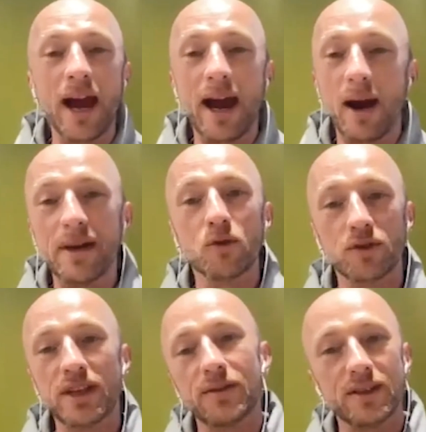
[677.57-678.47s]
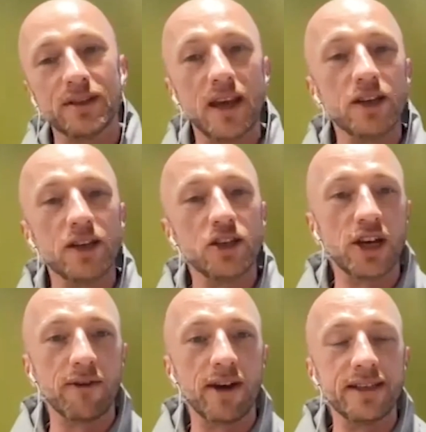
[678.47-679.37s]
how many more sales is the engine
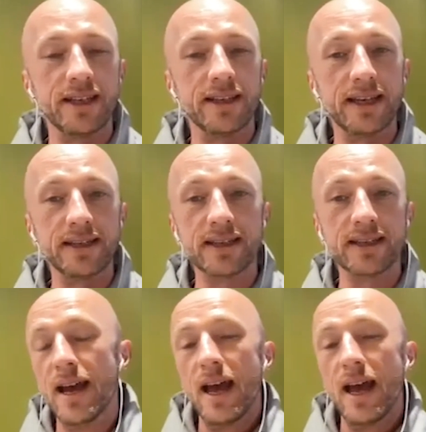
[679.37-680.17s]
generating and things.